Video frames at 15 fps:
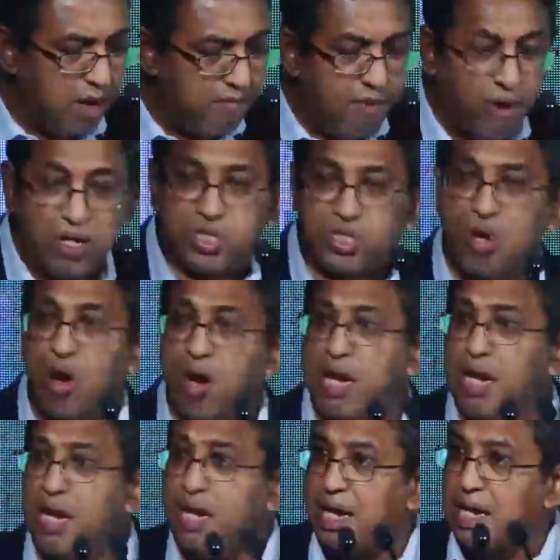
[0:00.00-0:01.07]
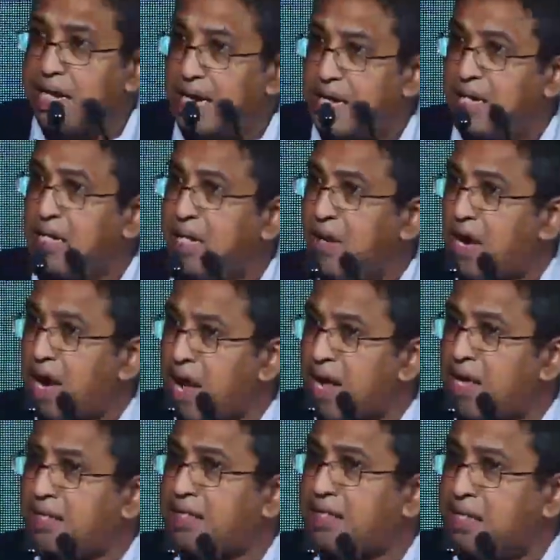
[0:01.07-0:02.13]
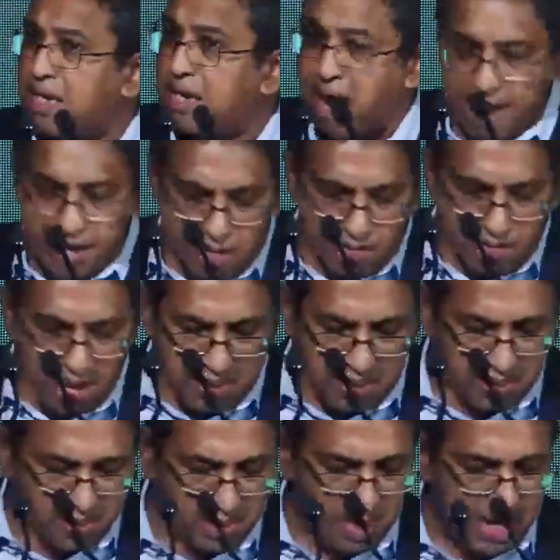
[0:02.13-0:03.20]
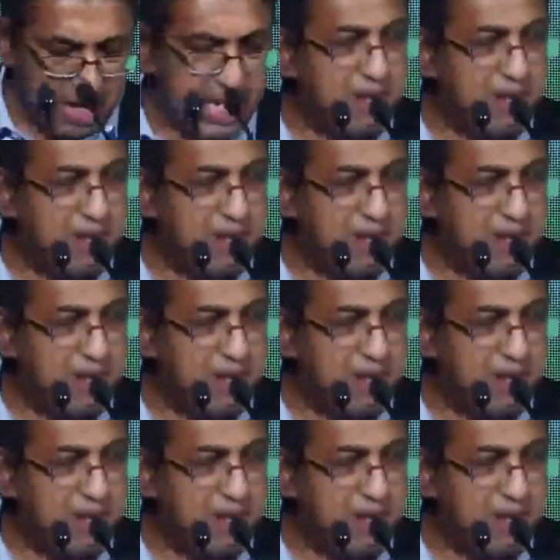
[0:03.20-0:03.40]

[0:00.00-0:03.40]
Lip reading: Foxconn, in the last 9 months,